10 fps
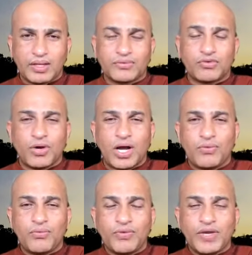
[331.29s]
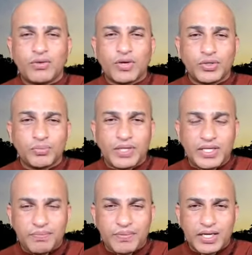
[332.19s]
So how are we going to be
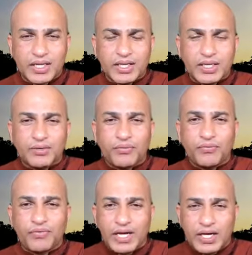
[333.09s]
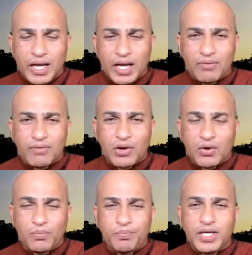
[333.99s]
different? When our
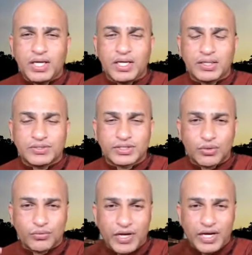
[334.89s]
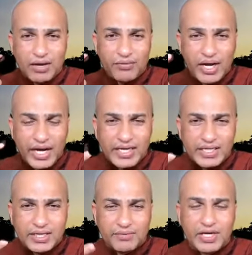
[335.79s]
opinion, so when our
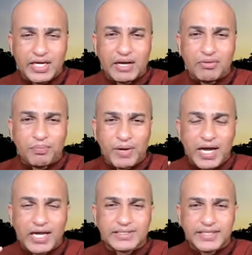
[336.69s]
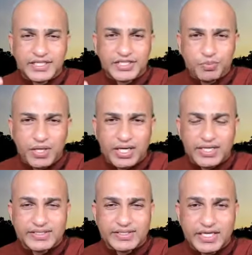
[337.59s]
idea, when our past
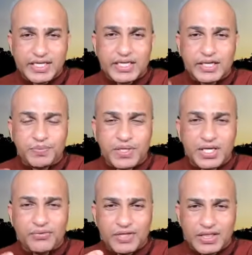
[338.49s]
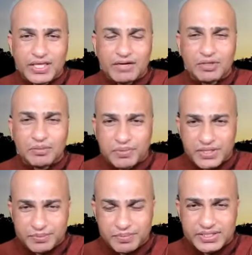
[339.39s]
experience interfere with our
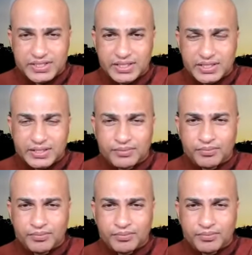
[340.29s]
present